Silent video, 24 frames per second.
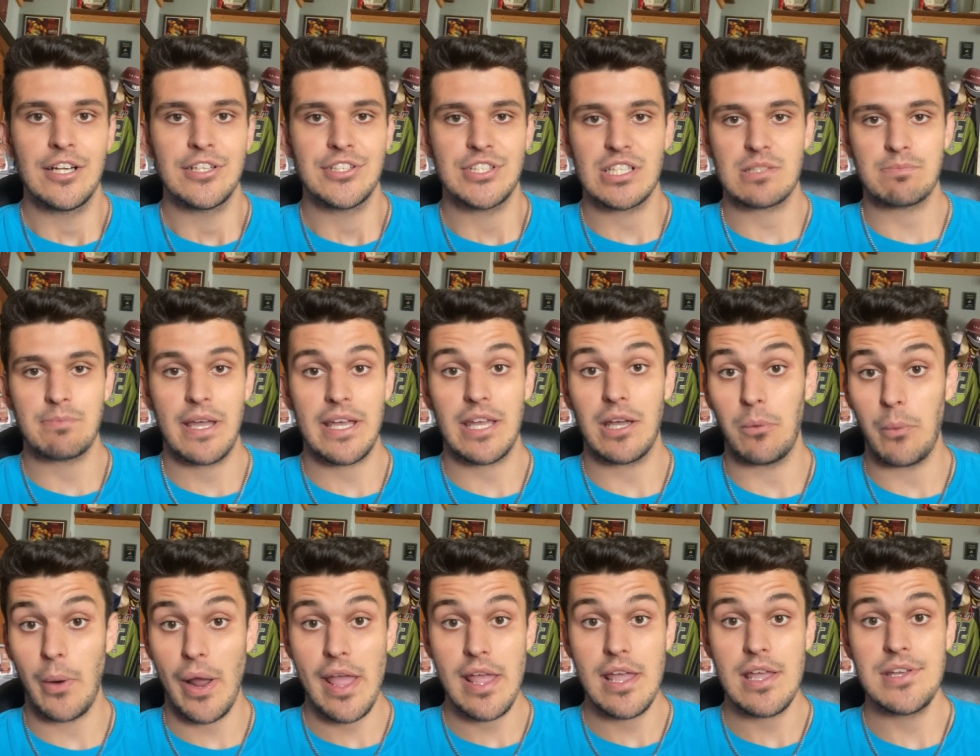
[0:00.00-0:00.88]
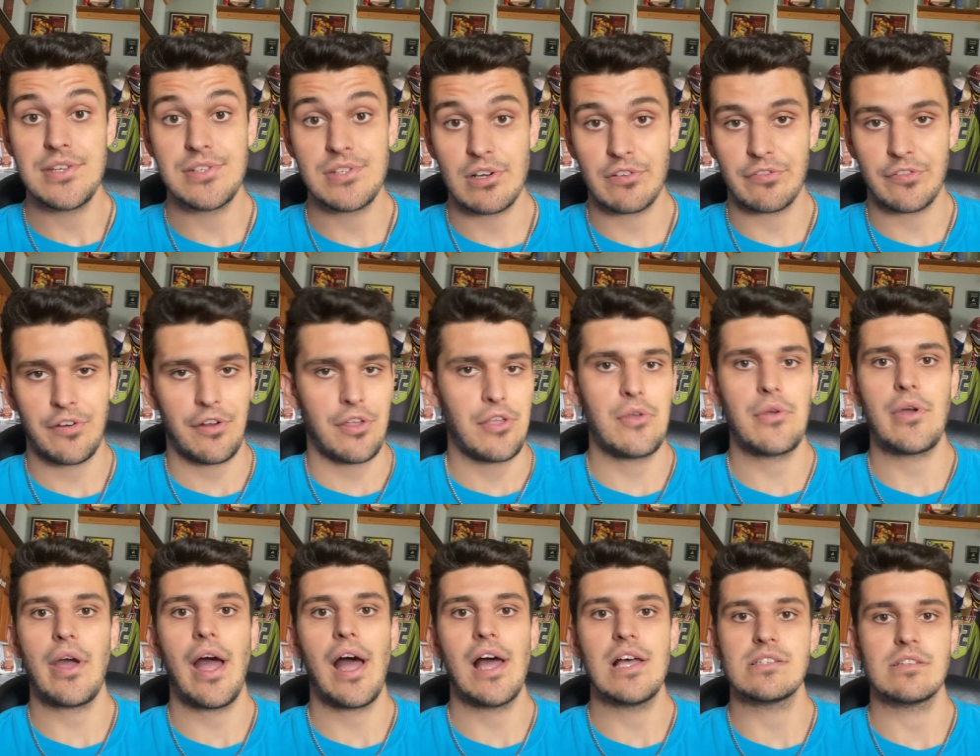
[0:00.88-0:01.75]
just make it way easier for you
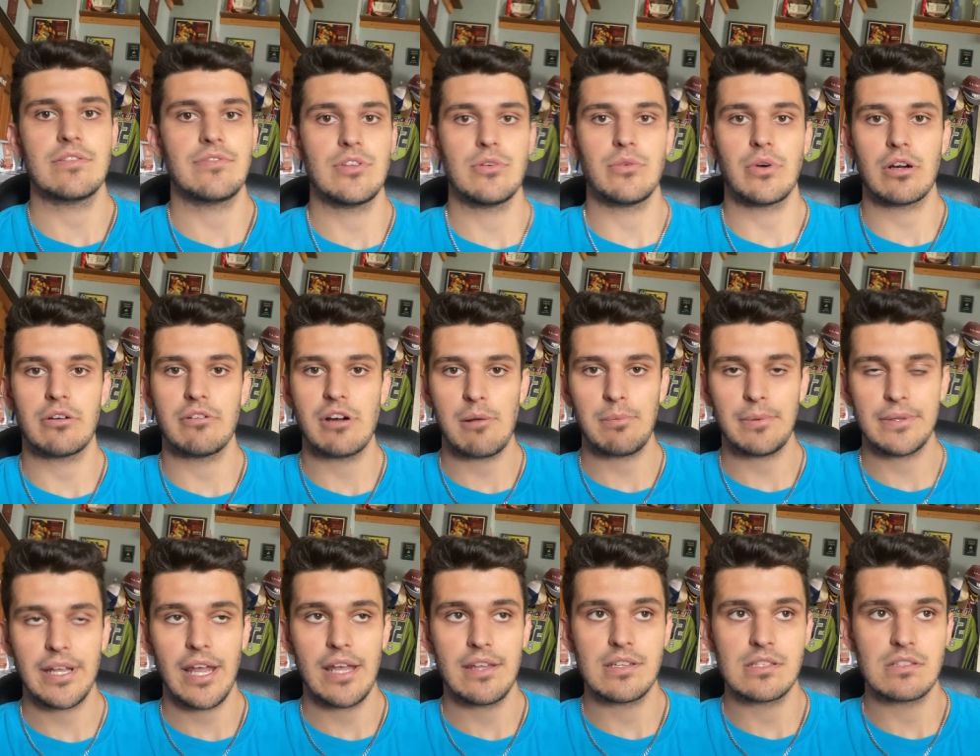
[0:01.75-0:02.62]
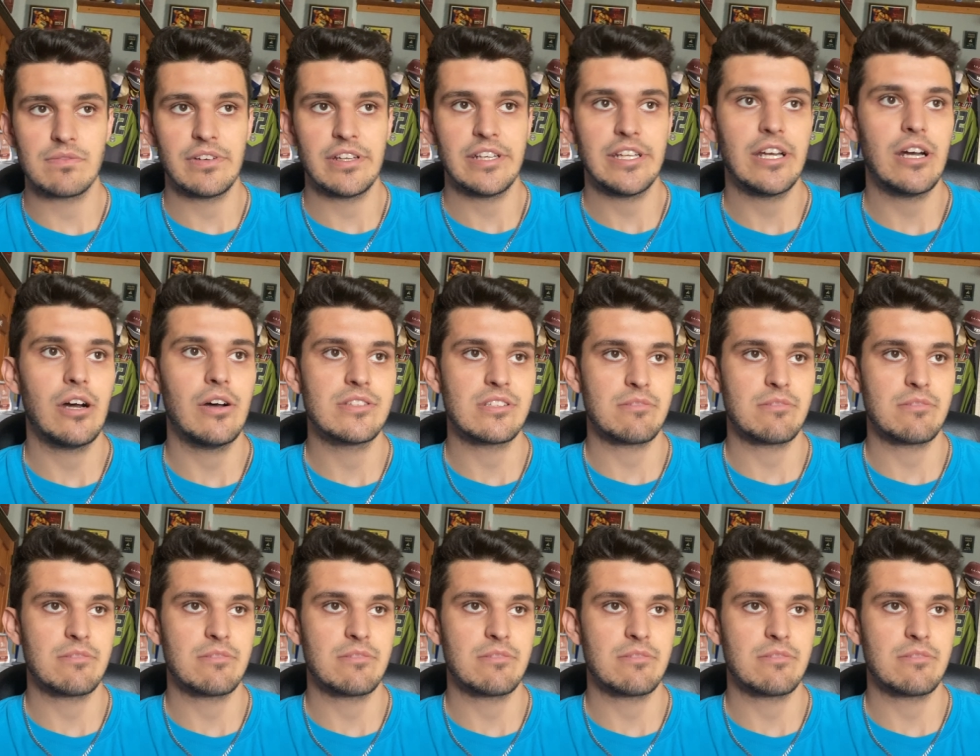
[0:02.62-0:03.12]
guys if you want to replicate this video.